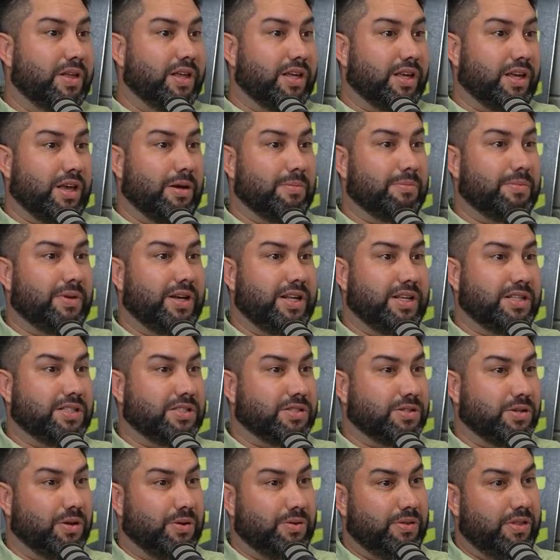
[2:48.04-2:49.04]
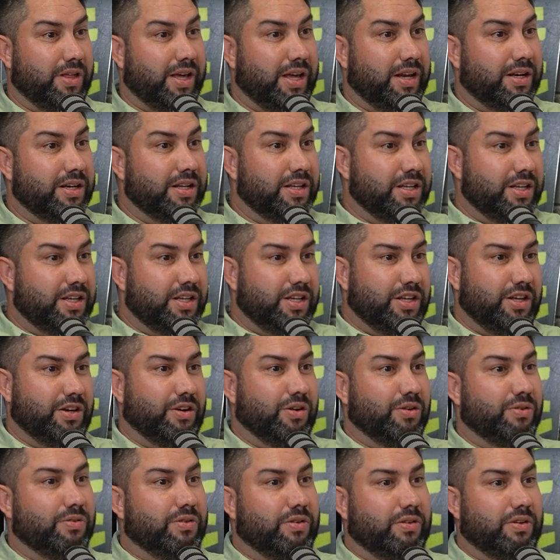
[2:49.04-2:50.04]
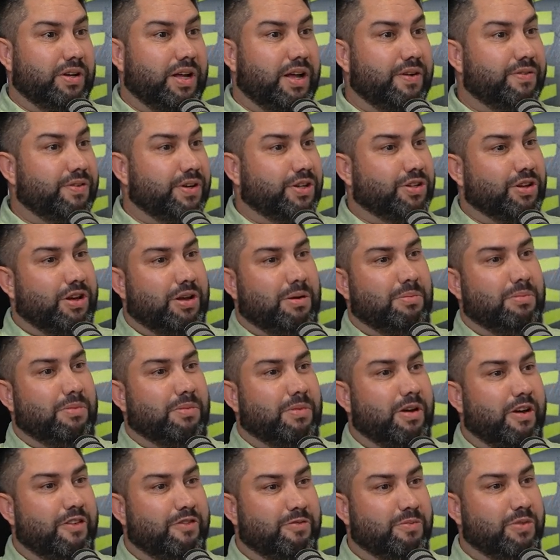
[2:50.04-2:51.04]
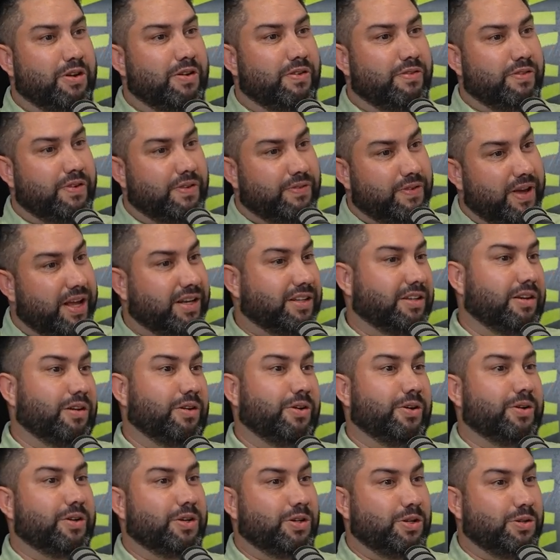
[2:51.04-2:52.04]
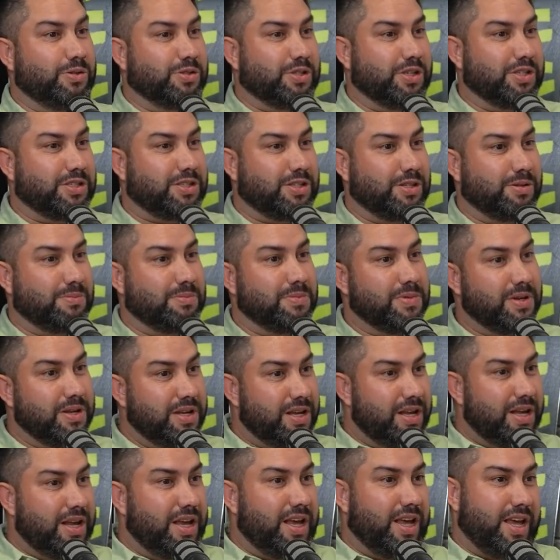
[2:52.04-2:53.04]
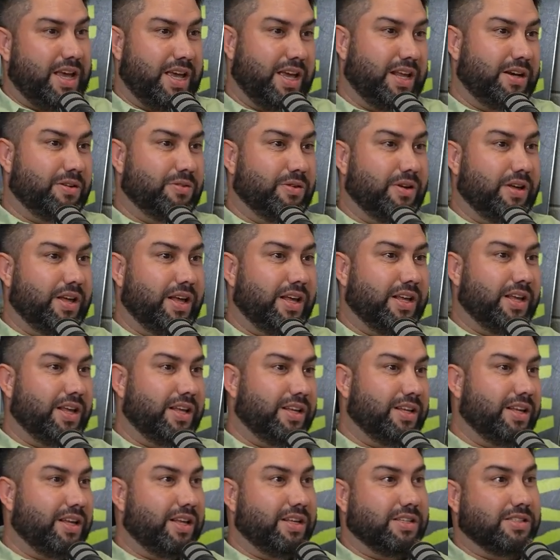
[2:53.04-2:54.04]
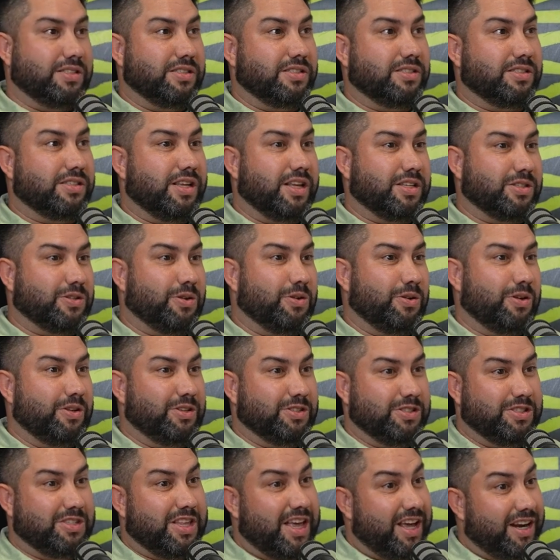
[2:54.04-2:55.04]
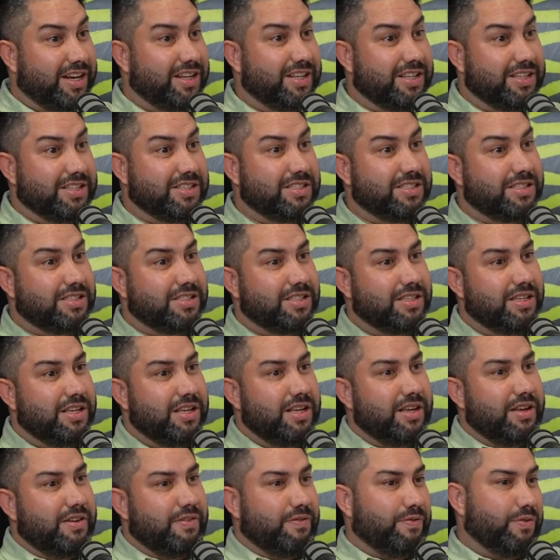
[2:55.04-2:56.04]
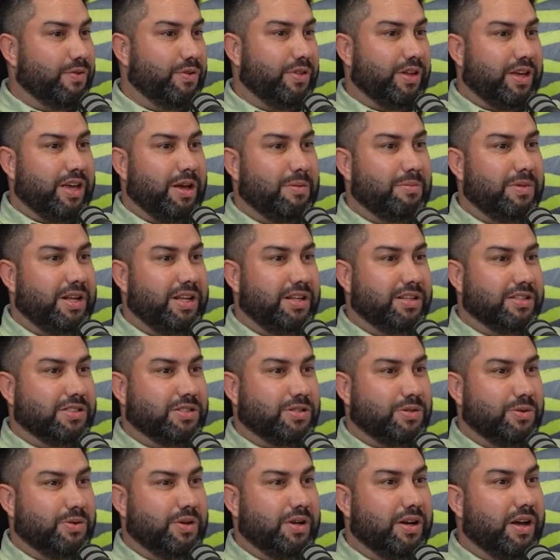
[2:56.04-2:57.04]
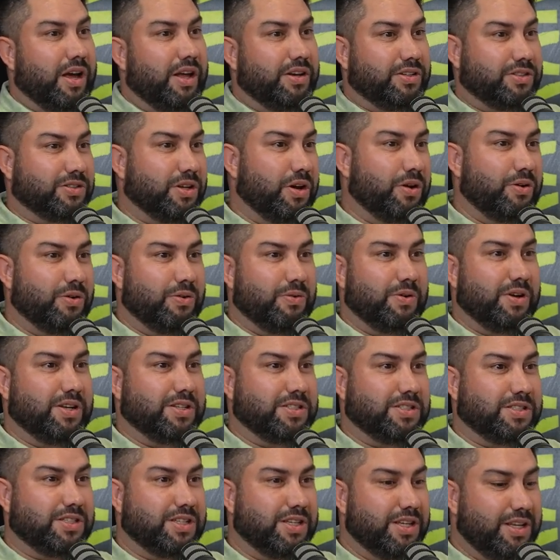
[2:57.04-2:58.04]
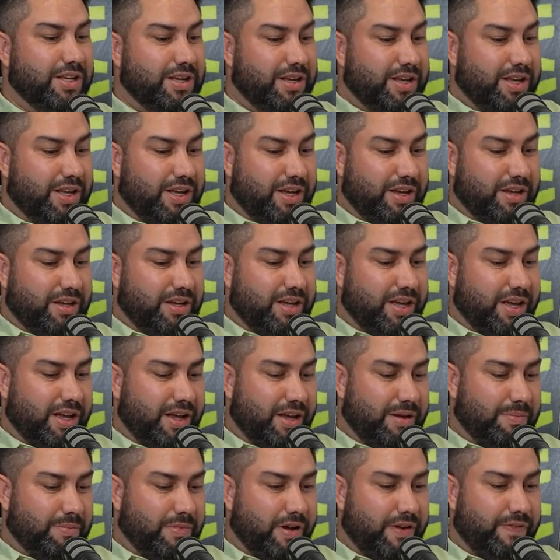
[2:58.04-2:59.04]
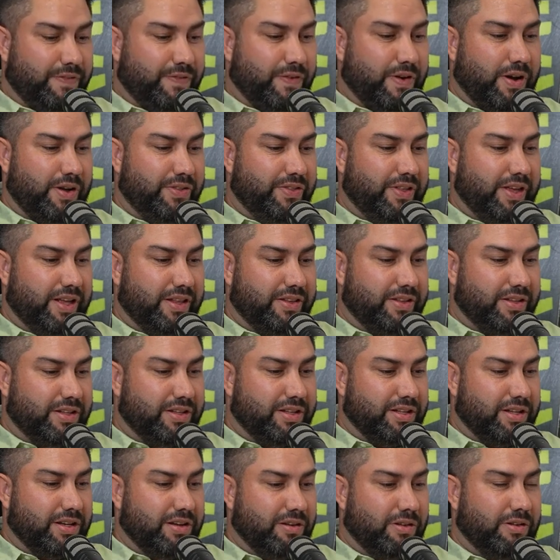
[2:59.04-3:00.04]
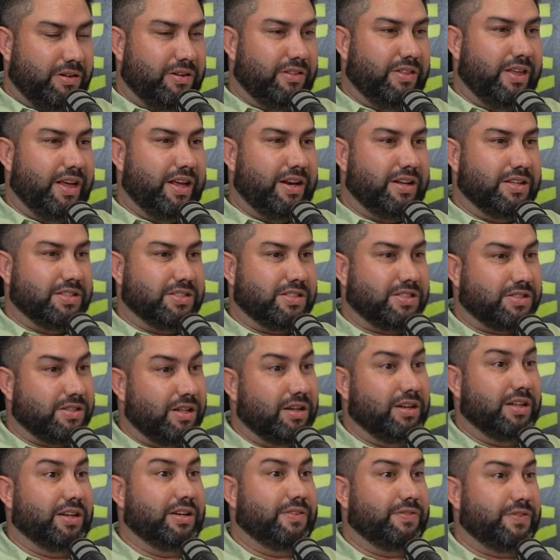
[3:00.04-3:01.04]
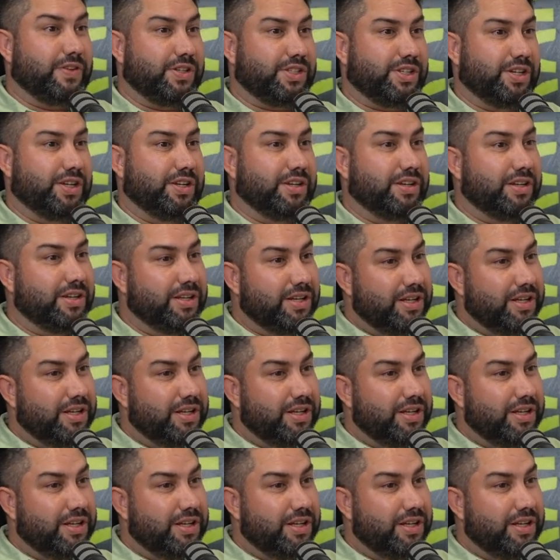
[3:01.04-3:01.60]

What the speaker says: companies, so that every time I've moved, I've had to learn a new system, and as good as that is for the company that's doing, I don't always. I find that a lot of that is still inefficient.